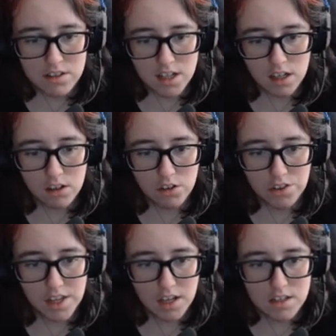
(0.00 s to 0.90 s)
It's got a little
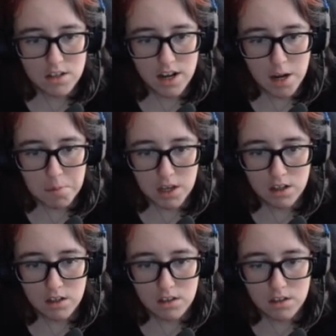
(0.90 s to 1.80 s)
thing because they're happy.